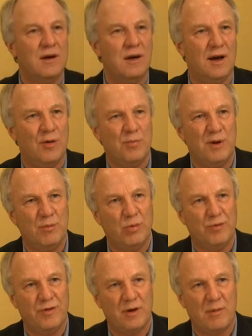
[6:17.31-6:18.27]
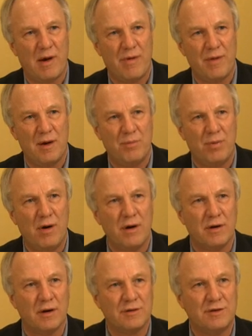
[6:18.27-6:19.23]
how people feel about their
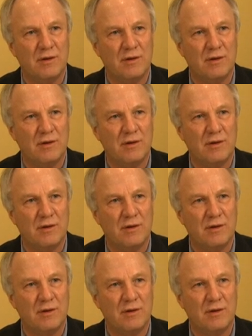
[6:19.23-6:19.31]
products.